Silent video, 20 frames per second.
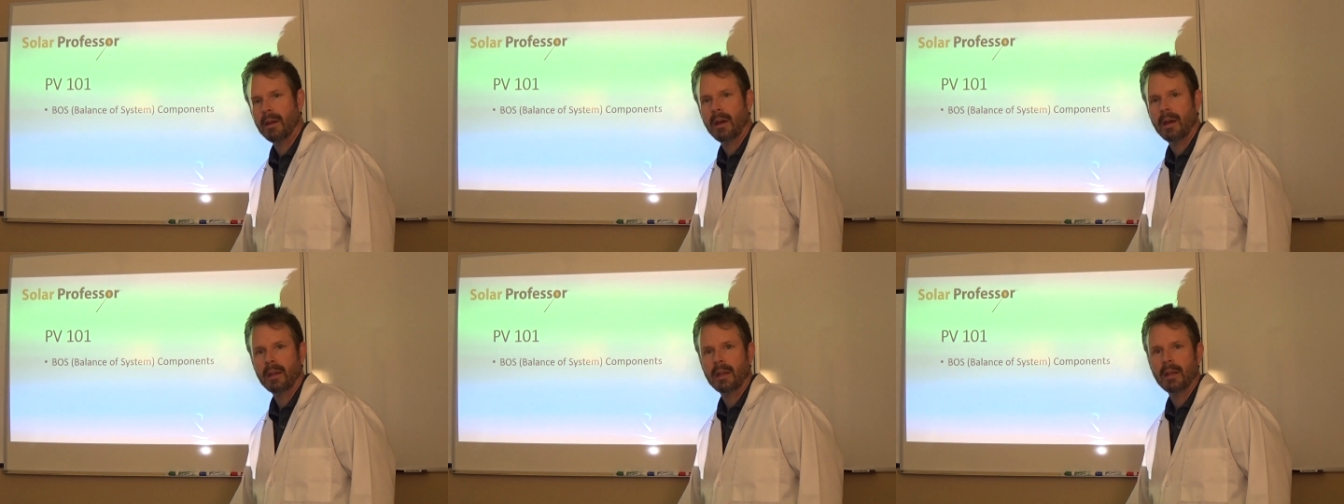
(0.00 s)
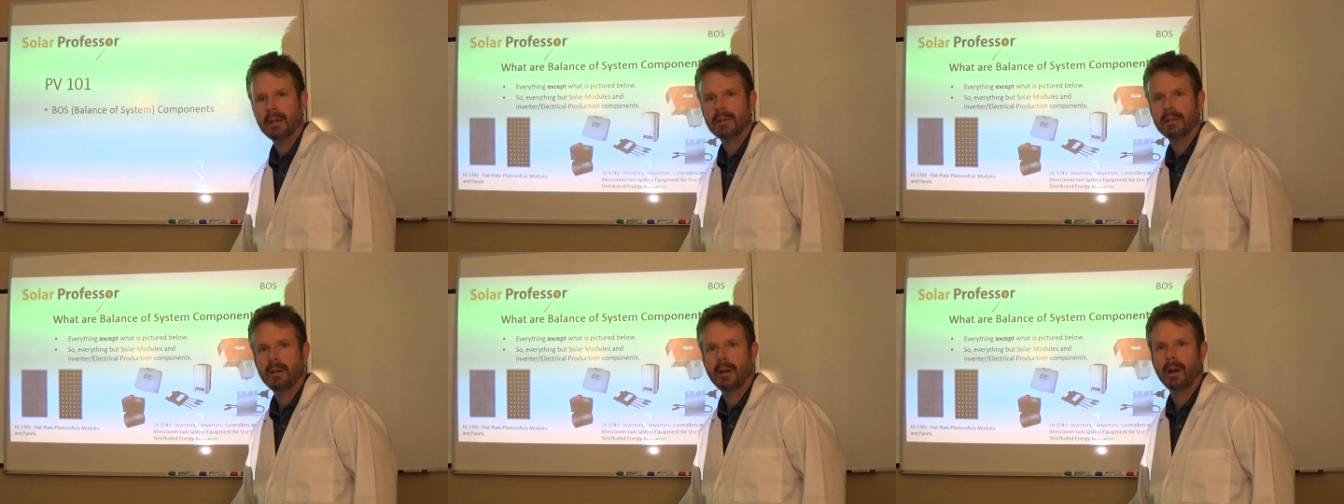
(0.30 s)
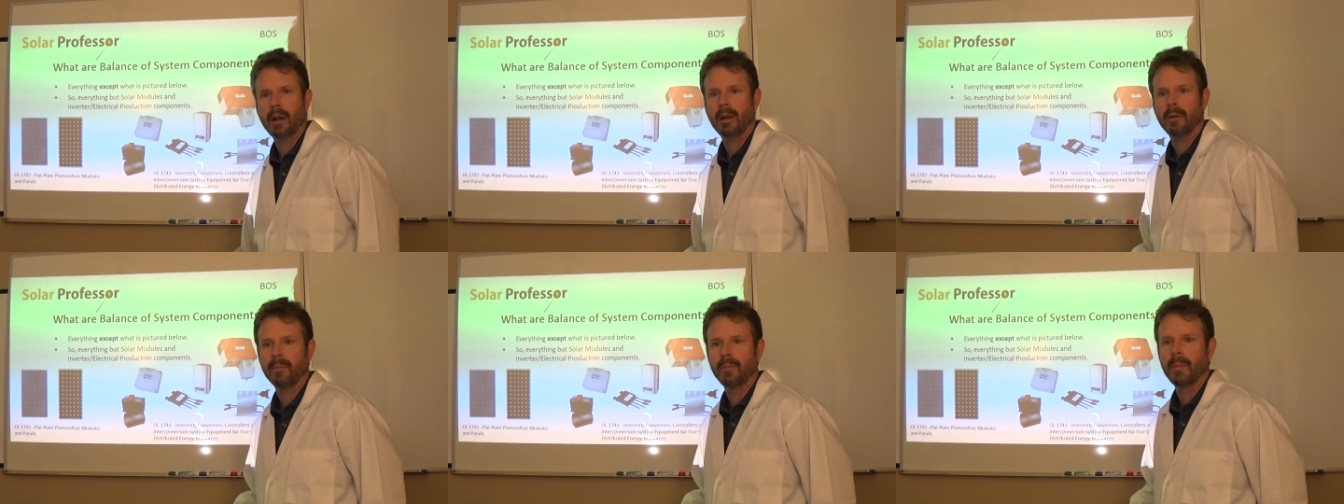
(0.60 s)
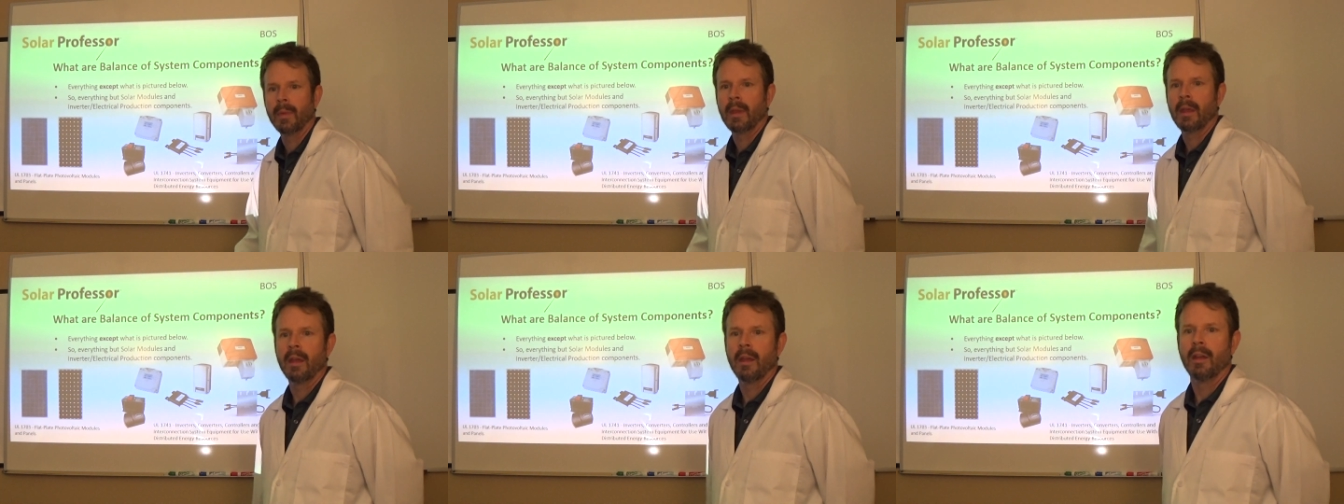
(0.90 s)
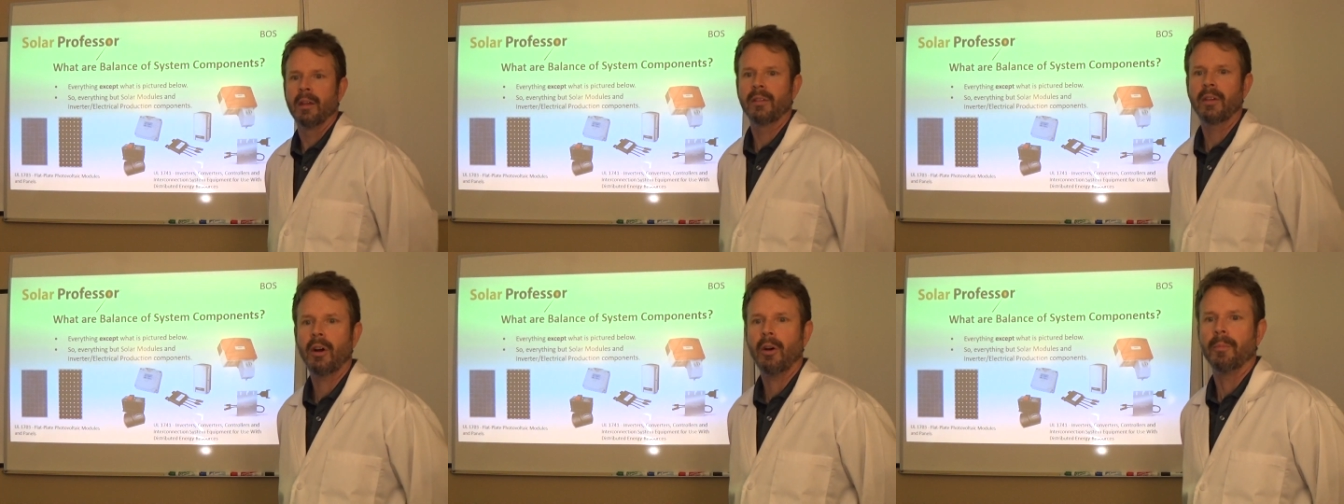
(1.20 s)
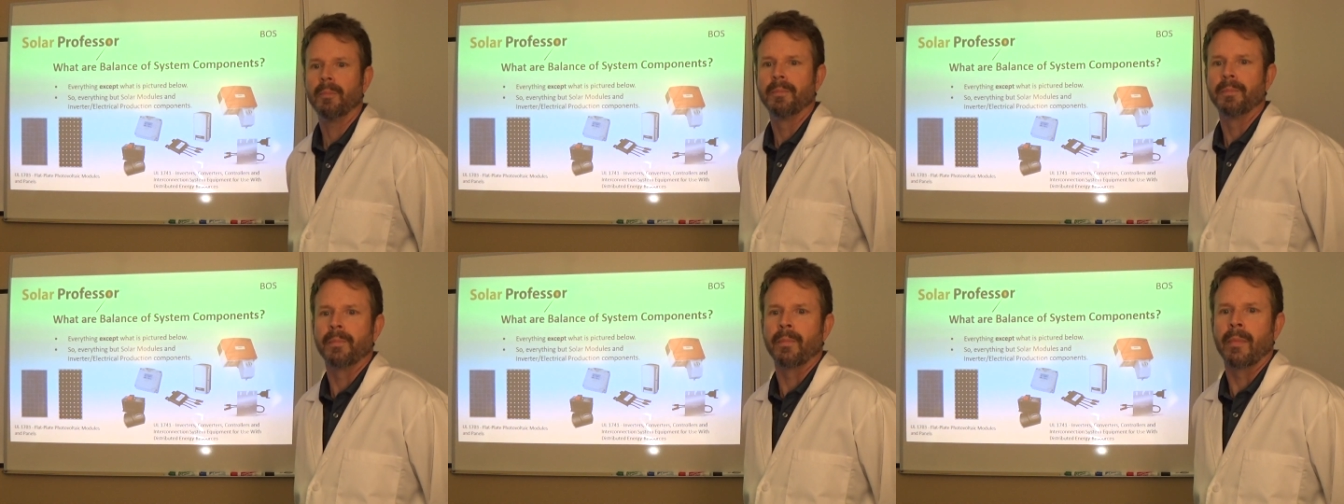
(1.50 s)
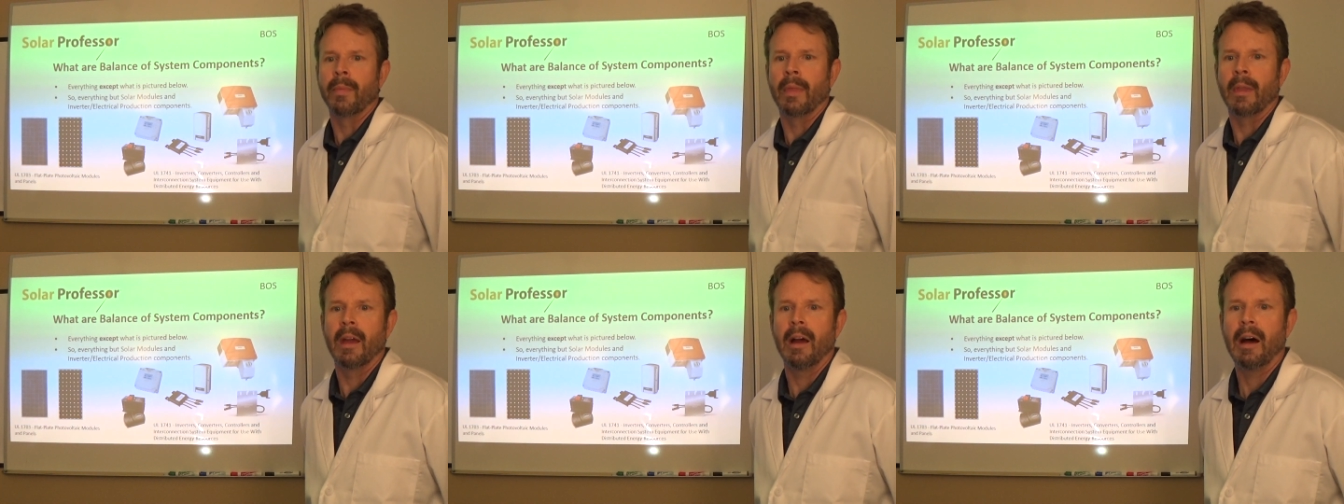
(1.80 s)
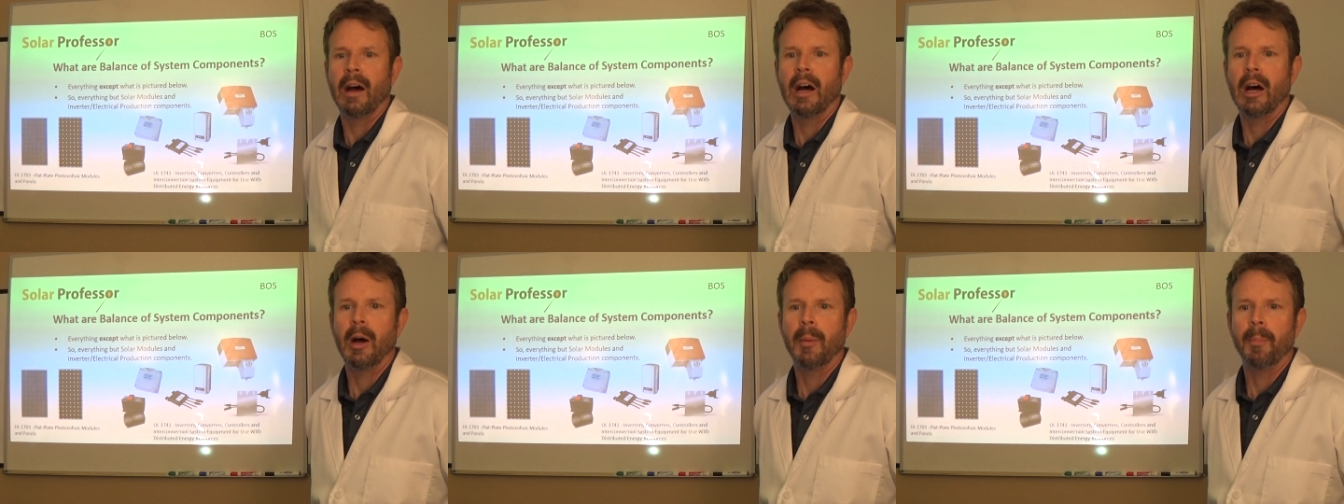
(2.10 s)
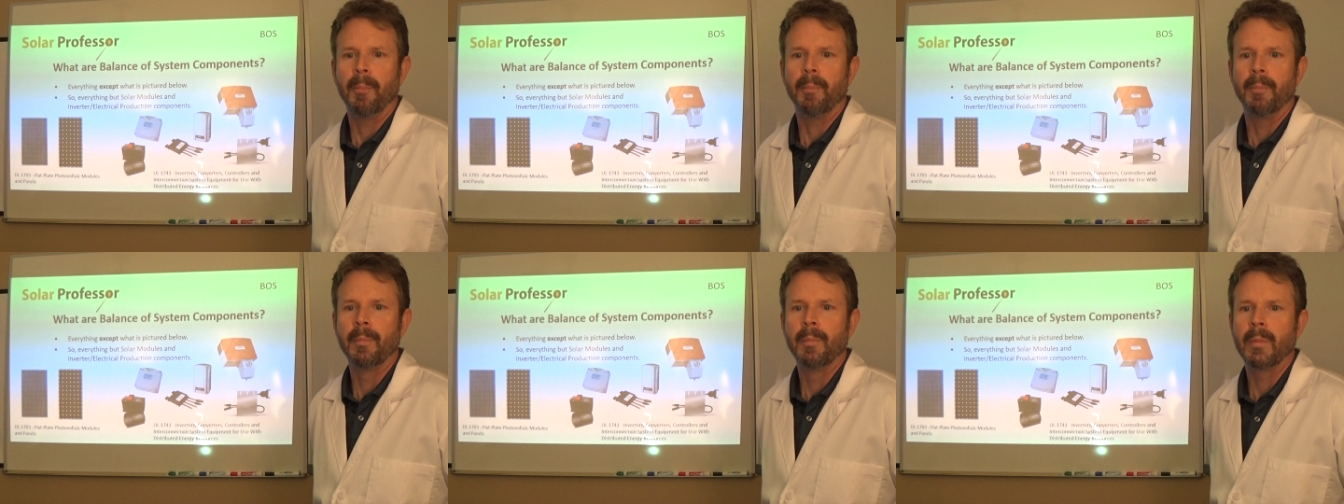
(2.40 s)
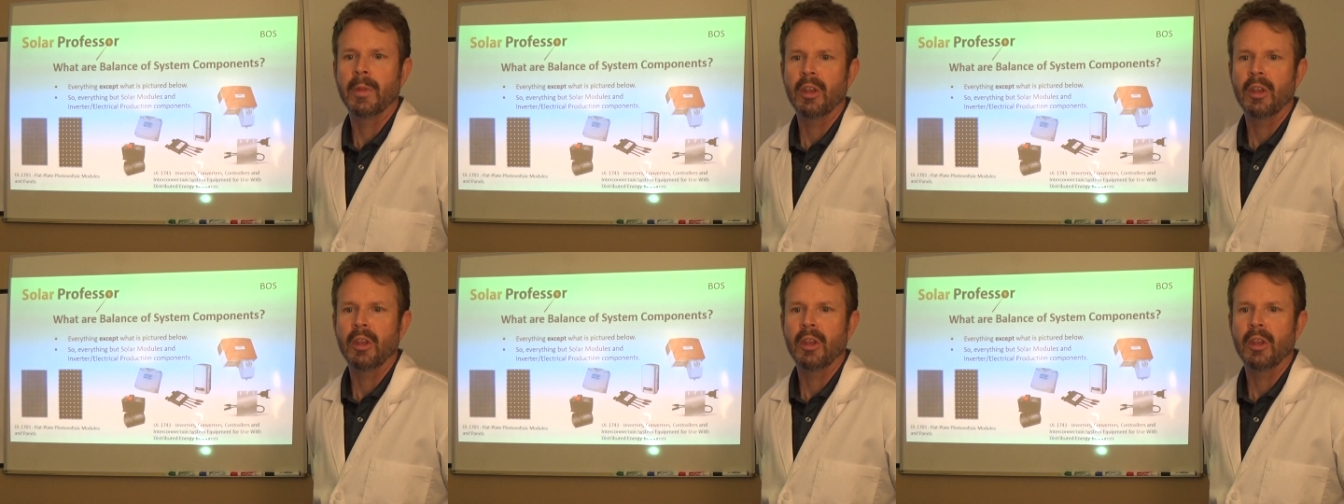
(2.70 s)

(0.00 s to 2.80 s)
uh, get started. So um,